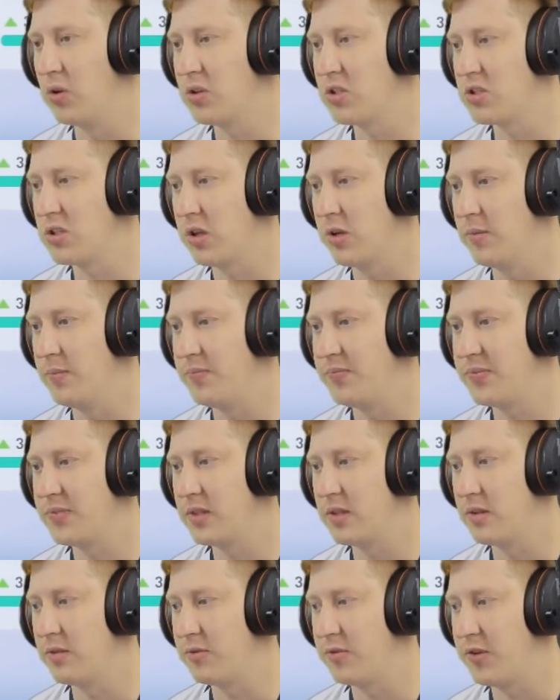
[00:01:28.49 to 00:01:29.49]
four. So
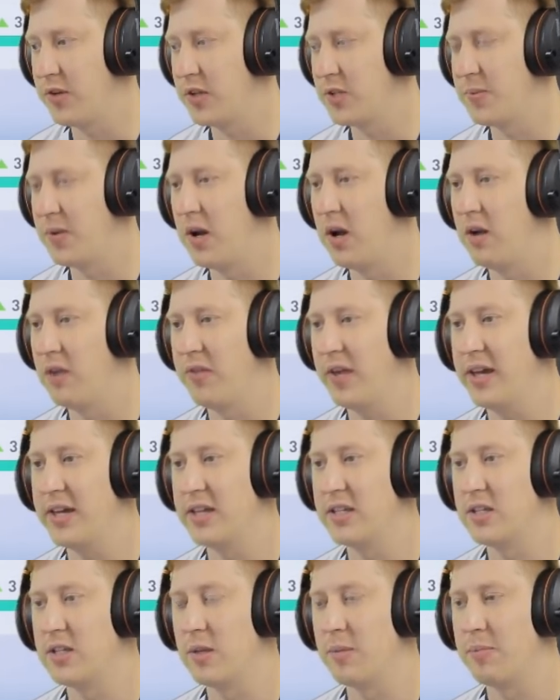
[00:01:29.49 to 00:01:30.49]
First part of
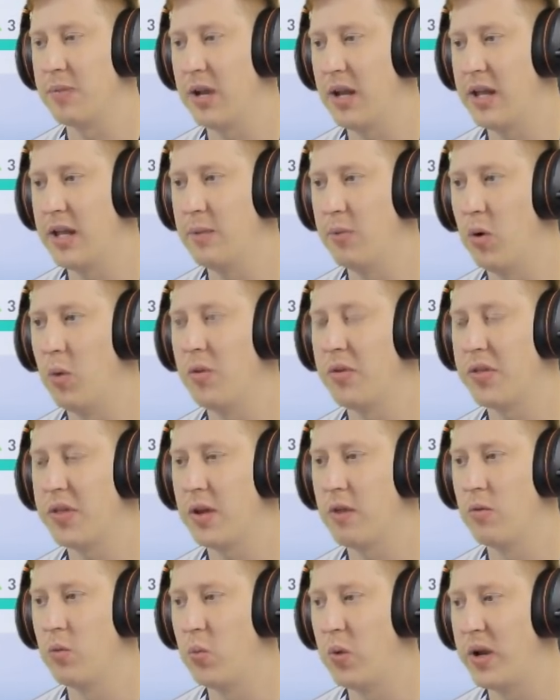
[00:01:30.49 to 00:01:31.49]
that is playing Bournemouth
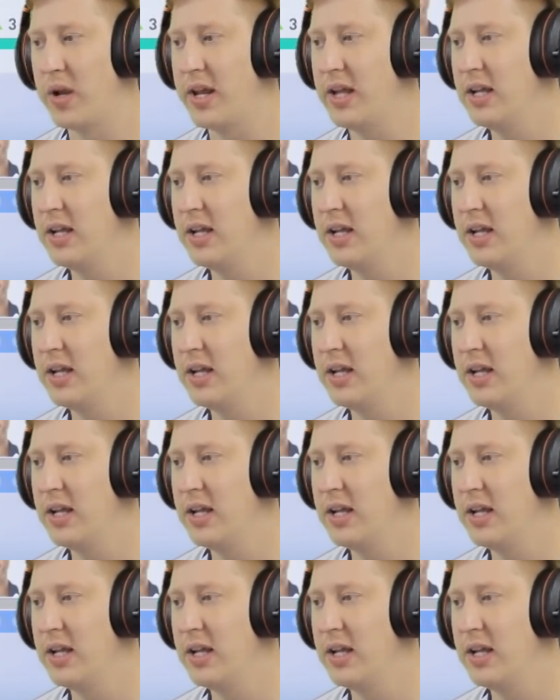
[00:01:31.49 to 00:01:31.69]
here and